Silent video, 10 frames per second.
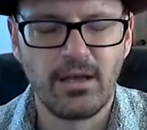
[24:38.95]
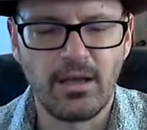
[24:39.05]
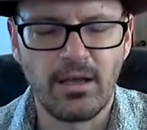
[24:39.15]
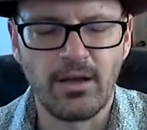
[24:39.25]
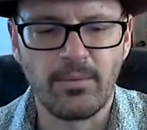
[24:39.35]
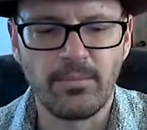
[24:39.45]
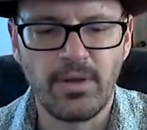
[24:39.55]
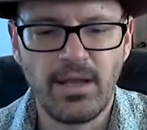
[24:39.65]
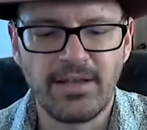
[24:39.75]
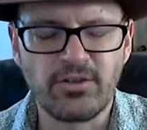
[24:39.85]
And
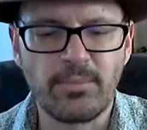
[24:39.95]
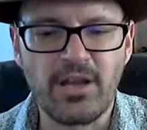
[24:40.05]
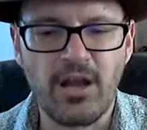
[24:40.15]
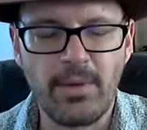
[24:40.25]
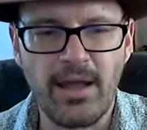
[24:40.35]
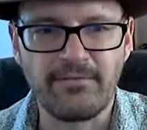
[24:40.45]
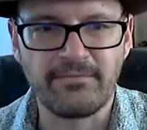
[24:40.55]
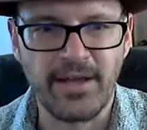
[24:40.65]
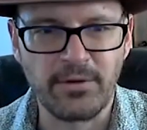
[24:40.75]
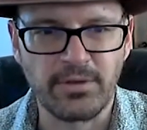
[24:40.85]
so I'm a combat
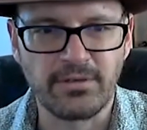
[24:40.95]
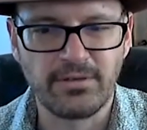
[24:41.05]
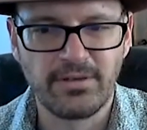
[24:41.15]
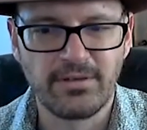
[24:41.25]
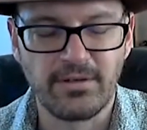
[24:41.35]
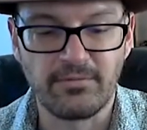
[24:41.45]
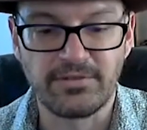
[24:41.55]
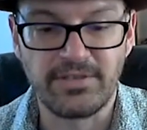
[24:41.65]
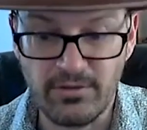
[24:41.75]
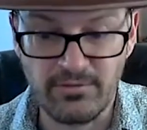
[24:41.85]
veteran,
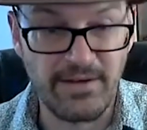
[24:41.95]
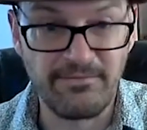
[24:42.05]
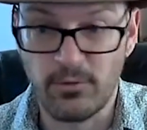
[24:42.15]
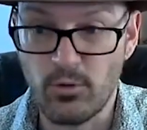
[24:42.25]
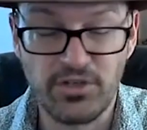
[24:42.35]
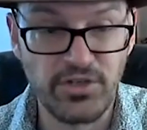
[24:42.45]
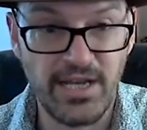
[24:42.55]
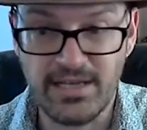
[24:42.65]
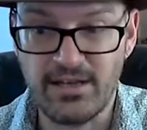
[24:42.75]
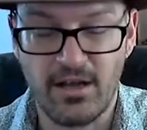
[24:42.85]
dealing with my floor
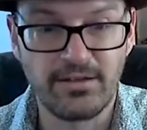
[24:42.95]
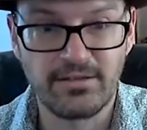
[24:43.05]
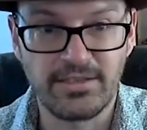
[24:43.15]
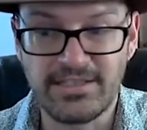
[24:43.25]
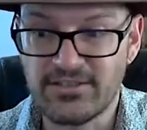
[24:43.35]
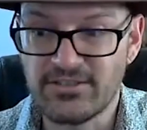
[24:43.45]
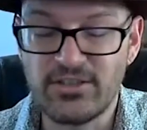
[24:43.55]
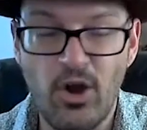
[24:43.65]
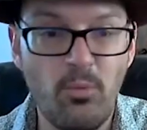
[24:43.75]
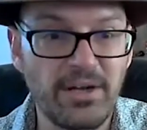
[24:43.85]
shaking constantly.
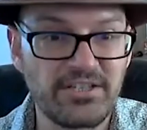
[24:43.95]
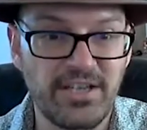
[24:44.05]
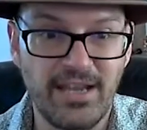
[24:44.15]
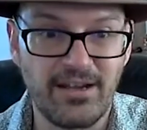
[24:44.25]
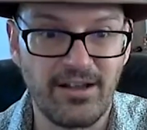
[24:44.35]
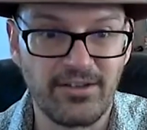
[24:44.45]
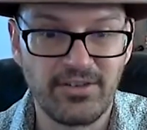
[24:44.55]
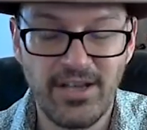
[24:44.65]
So much chaos.